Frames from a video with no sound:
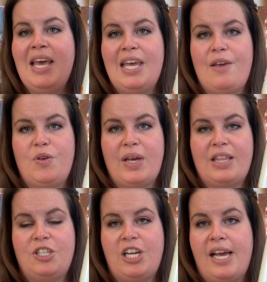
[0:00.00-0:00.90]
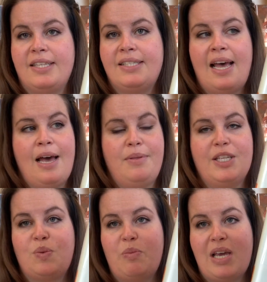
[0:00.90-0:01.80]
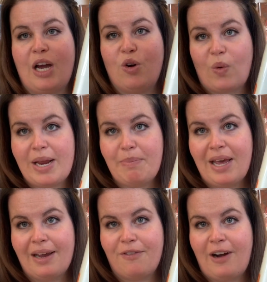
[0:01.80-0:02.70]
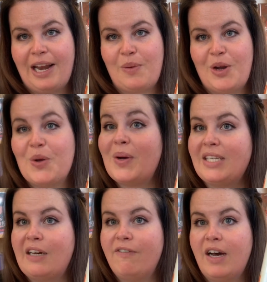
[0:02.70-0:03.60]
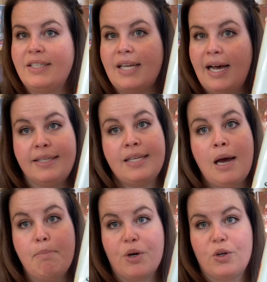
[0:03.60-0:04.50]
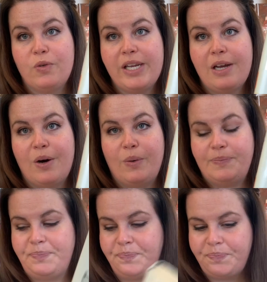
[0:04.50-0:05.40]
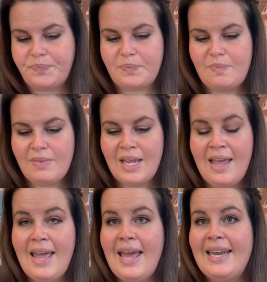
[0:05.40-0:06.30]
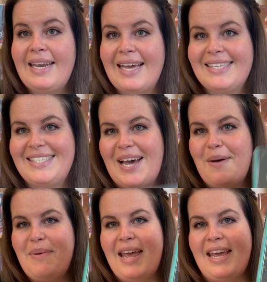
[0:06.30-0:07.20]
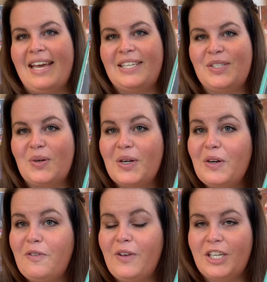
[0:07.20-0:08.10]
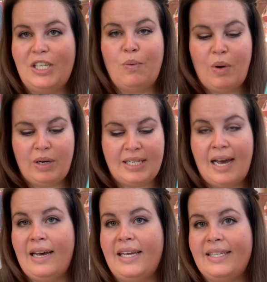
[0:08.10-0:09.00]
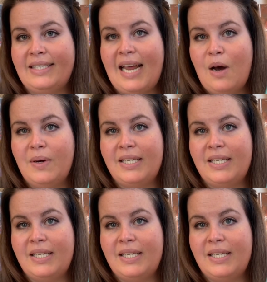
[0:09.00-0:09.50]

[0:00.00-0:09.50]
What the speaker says: if you get the chance. This would be a great pick for anyone who identifies as a murderino. Next up, a historical fiction, which is now a